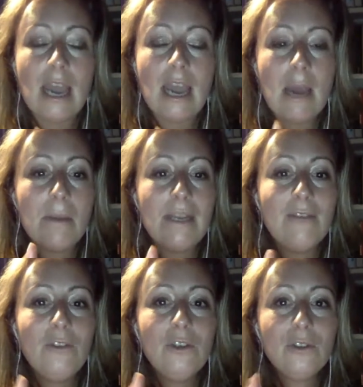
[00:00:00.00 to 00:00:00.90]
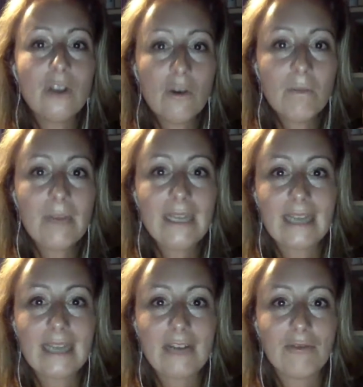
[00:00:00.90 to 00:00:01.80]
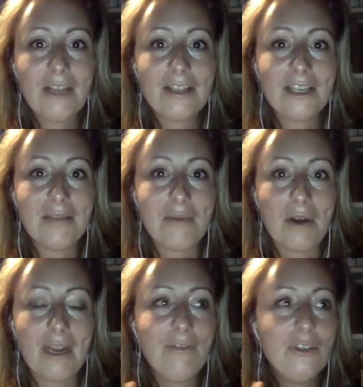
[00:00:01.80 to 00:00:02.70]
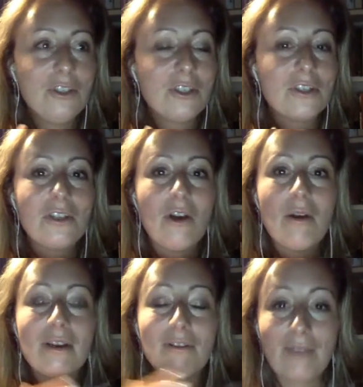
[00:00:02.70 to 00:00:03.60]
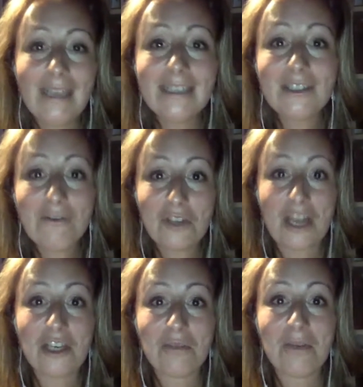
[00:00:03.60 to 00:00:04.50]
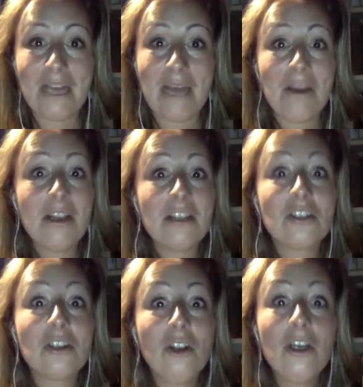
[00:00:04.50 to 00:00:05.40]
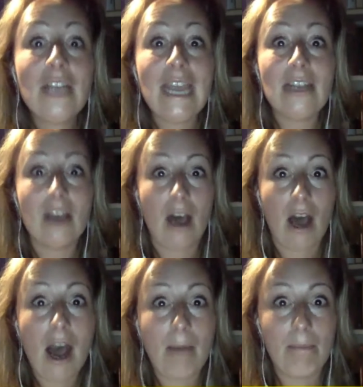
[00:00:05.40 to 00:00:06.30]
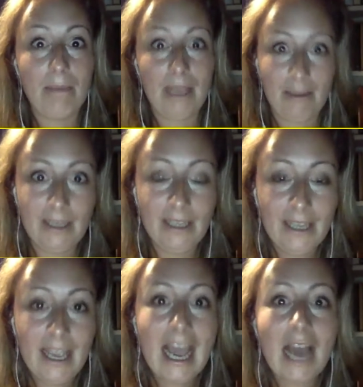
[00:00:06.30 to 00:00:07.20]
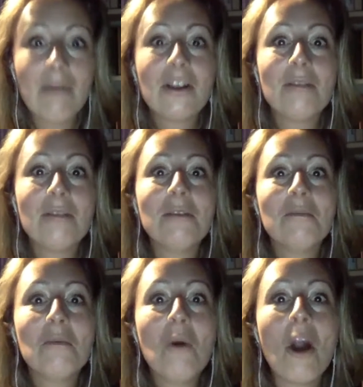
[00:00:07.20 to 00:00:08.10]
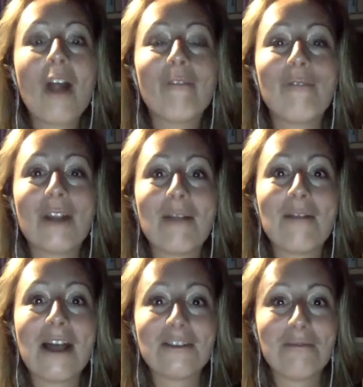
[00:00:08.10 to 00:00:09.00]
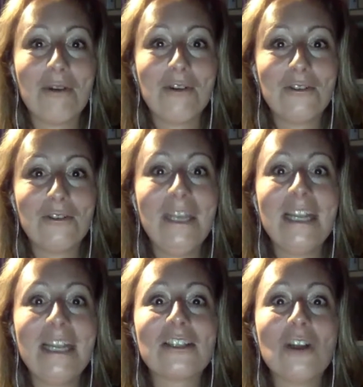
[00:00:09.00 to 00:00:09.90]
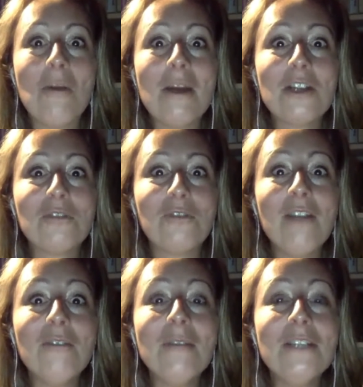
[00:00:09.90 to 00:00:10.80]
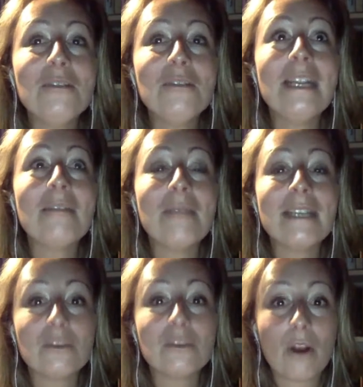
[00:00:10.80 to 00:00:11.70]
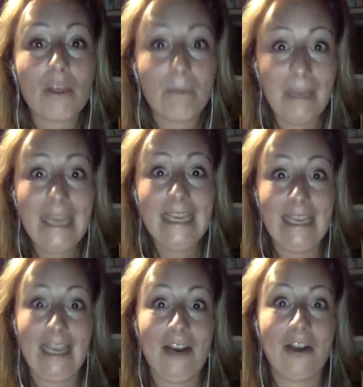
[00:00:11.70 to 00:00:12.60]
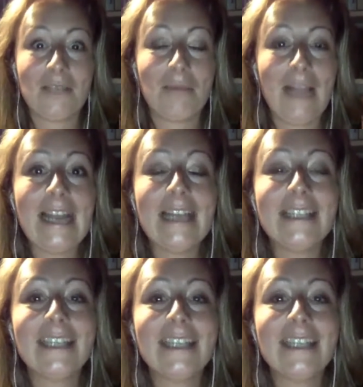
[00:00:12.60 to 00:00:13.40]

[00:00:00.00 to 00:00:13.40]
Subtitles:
But if you don't make that real anymore, if you just go in the face of judgment, I'm going to turn it up, baby. I'm going to be more of what I'm not supposed to be. That's so much fun for me to be, that makes it worth being here on this planet.